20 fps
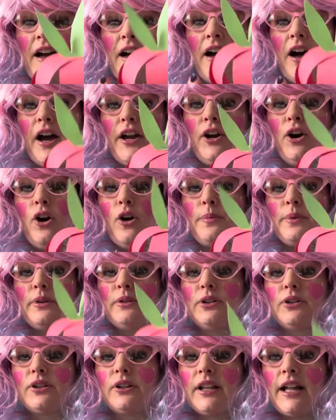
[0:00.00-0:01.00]
I hope you
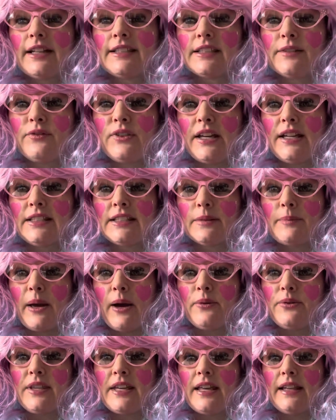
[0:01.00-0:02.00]
learned lots of things
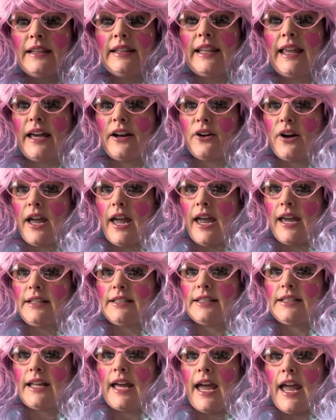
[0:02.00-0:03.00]
about the letter A
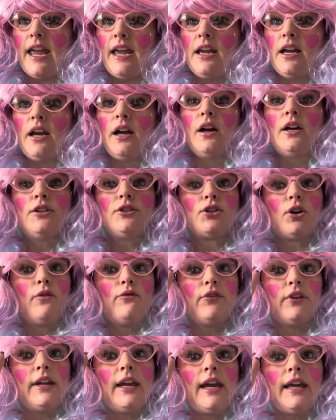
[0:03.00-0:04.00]
today. Don't
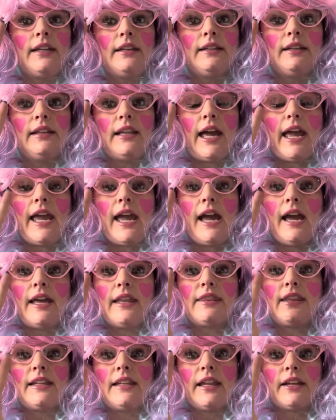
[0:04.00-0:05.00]
forget,
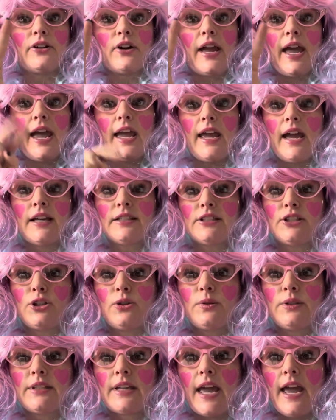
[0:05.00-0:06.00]
the letter A has
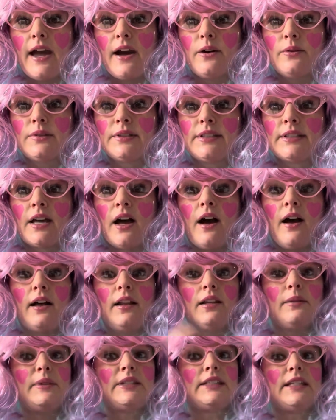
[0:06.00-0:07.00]
two sounds.
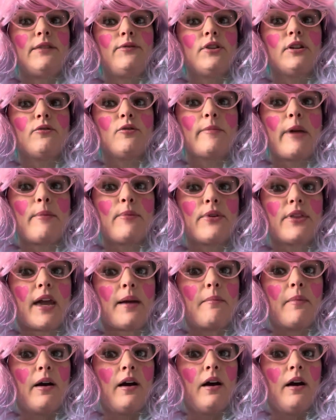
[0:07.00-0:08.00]
Let me see if you can remember
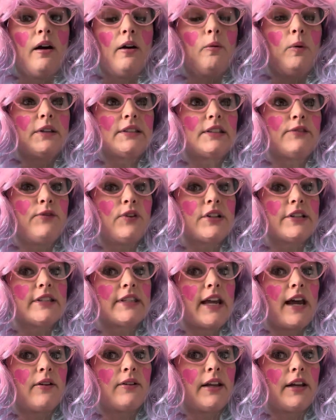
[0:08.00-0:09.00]
them. What's the first
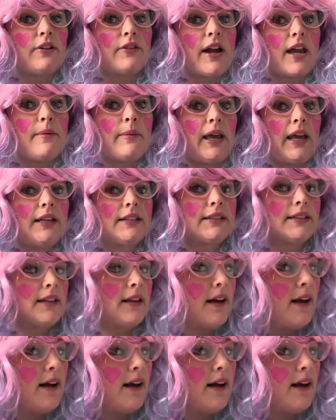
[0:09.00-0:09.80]
sound letter A makes?